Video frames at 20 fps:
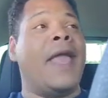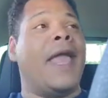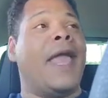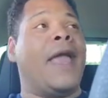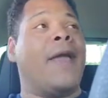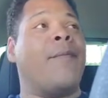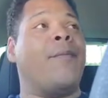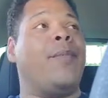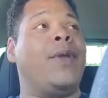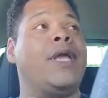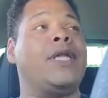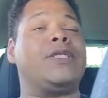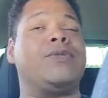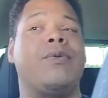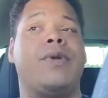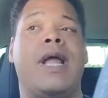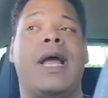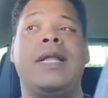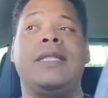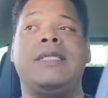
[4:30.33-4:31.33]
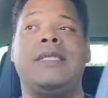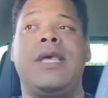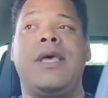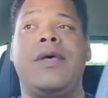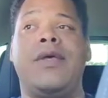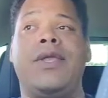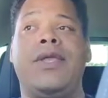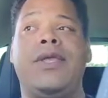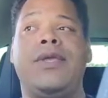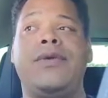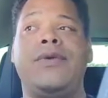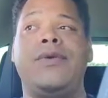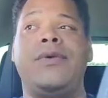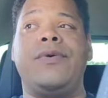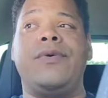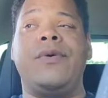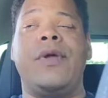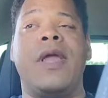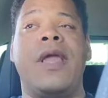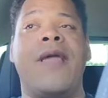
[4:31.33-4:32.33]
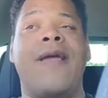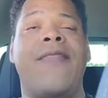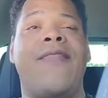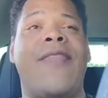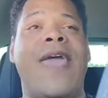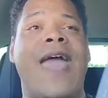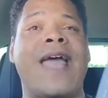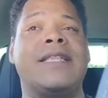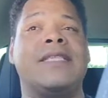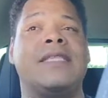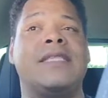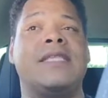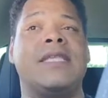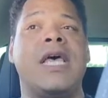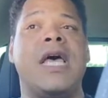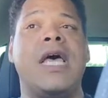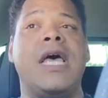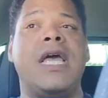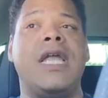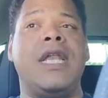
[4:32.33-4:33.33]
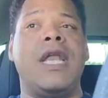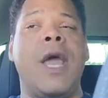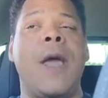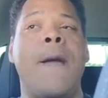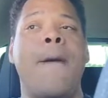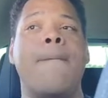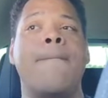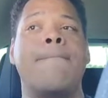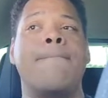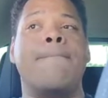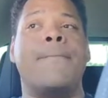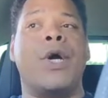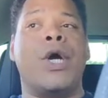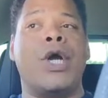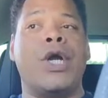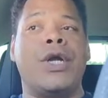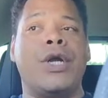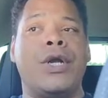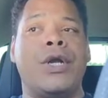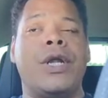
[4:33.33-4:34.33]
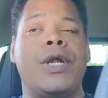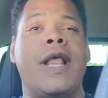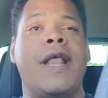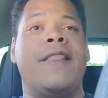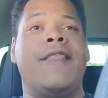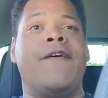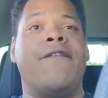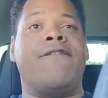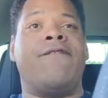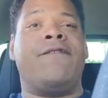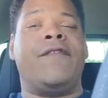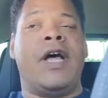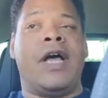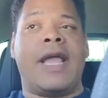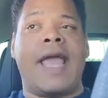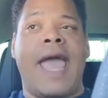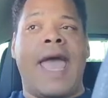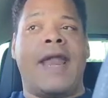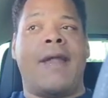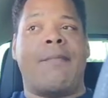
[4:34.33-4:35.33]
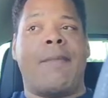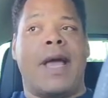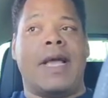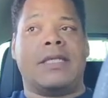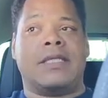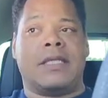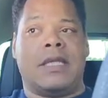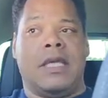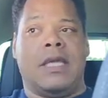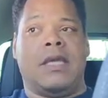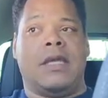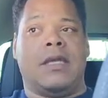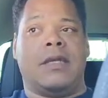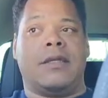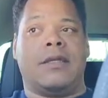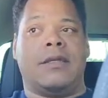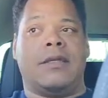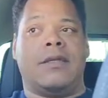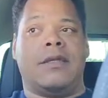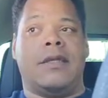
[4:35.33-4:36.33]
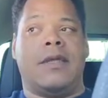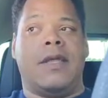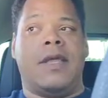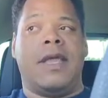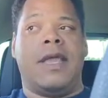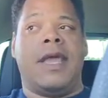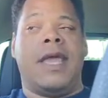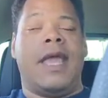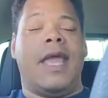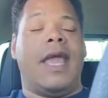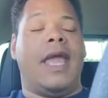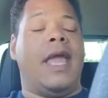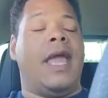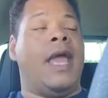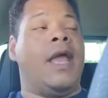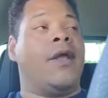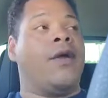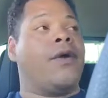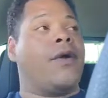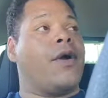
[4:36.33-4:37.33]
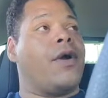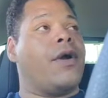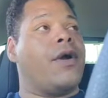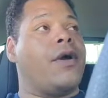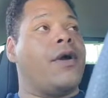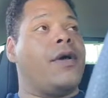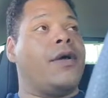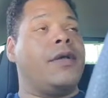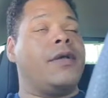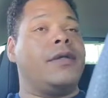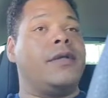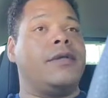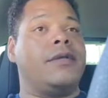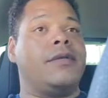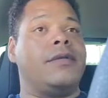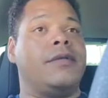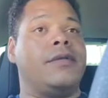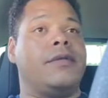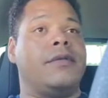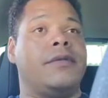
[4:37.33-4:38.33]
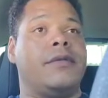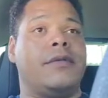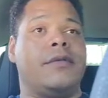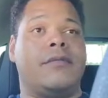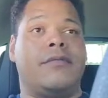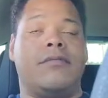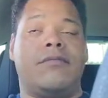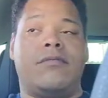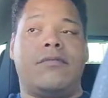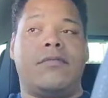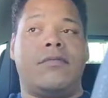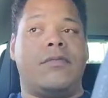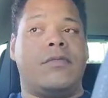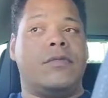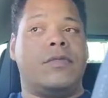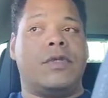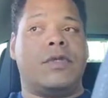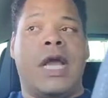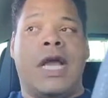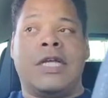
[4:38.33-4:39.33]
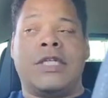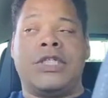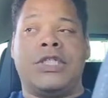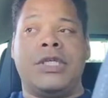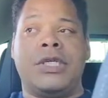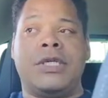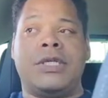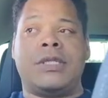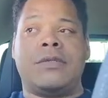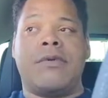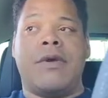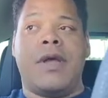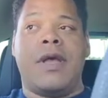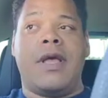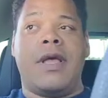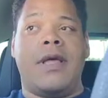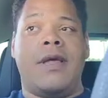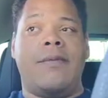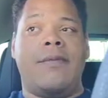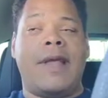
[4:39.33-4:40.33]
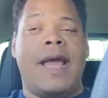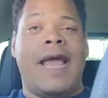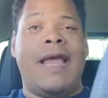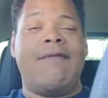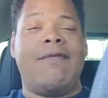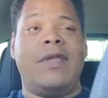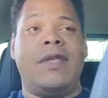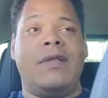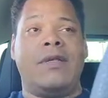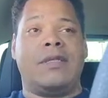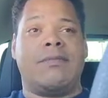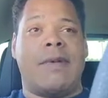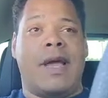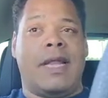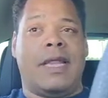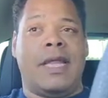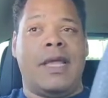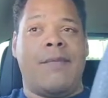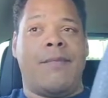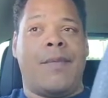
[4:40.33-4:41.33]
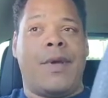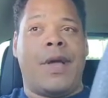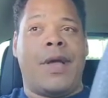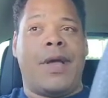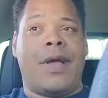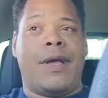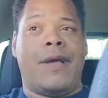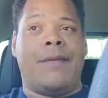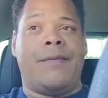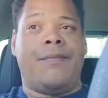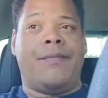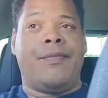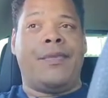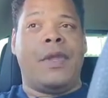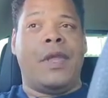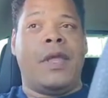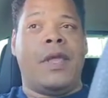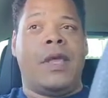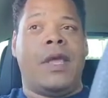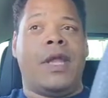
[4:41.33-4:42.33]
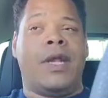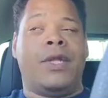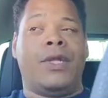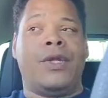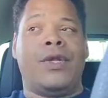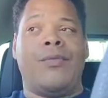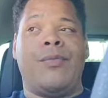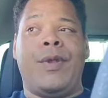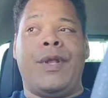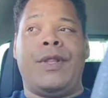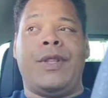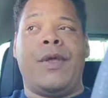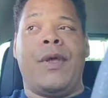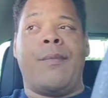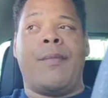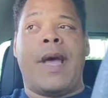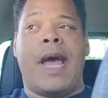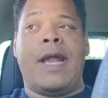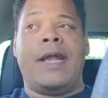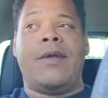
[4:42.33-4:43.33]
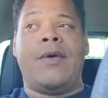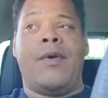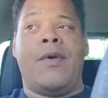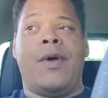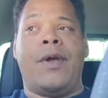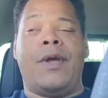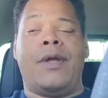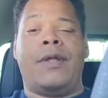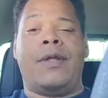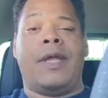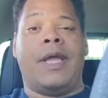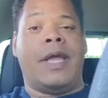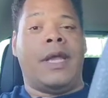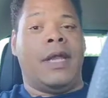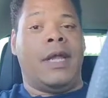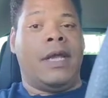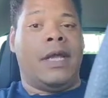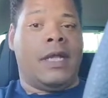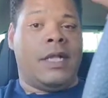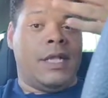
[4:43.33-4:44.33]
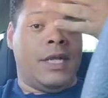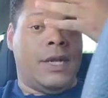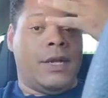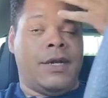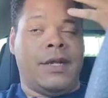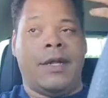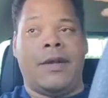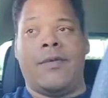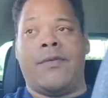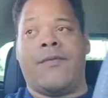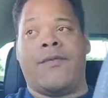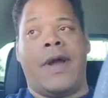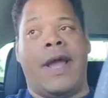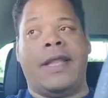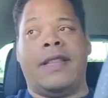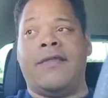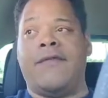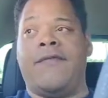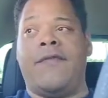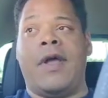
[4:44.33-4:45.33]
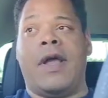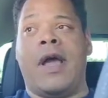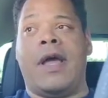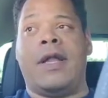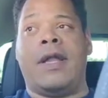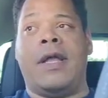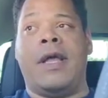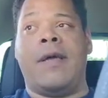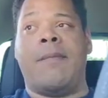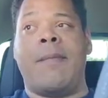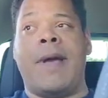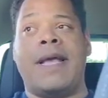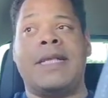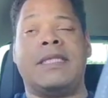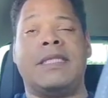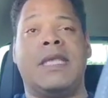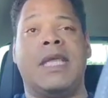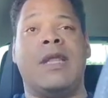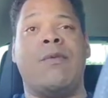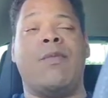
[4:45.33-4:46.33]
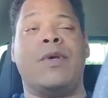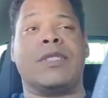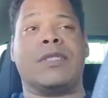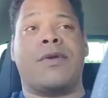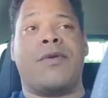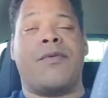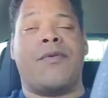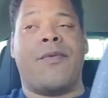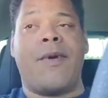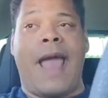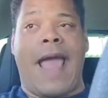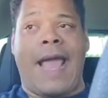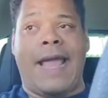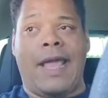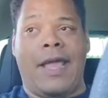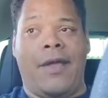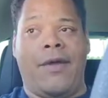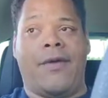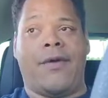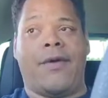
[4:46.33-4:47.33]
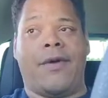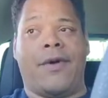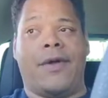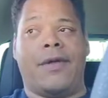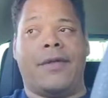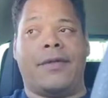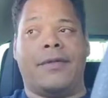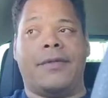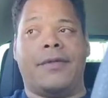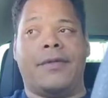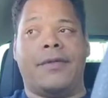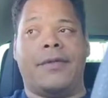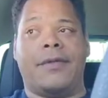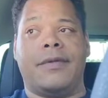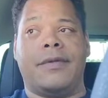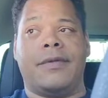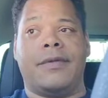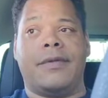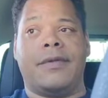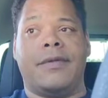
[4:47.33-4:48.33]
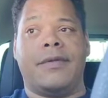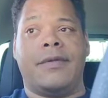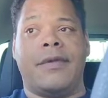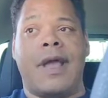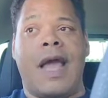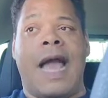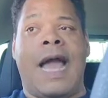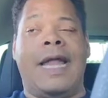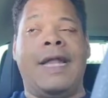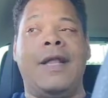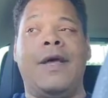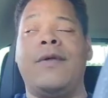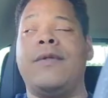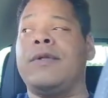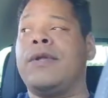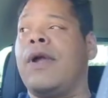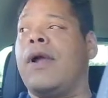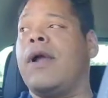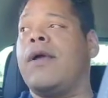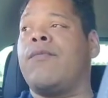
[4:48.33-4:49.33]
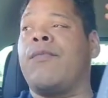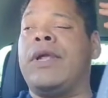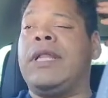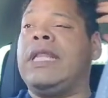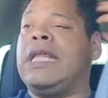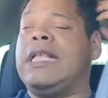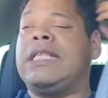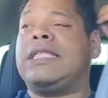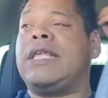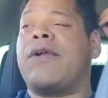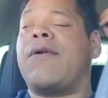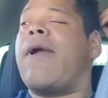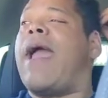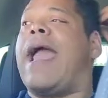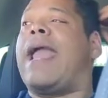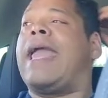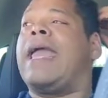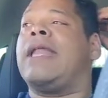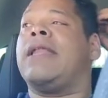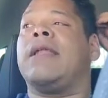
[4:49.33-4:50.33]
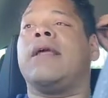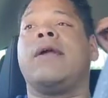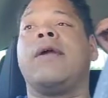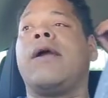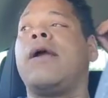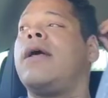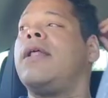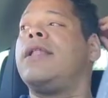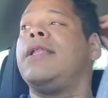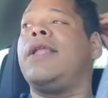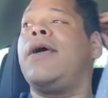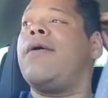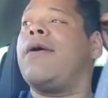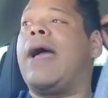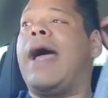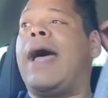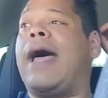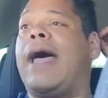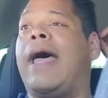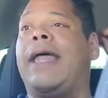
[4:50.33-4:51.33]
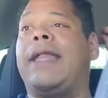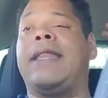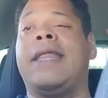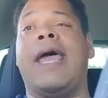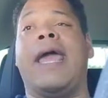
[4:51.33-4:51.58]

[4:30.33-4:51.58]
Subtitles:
And bitch, when I tell you, that sun murdered the fuck out of my skin. And girl, I sugar scrubbed. I even used my lip balm and a little bit of the body oil, and it cleared it right the fuck on up. My skin was cracking, girl. I know, girl, release the cracking, girl, no God.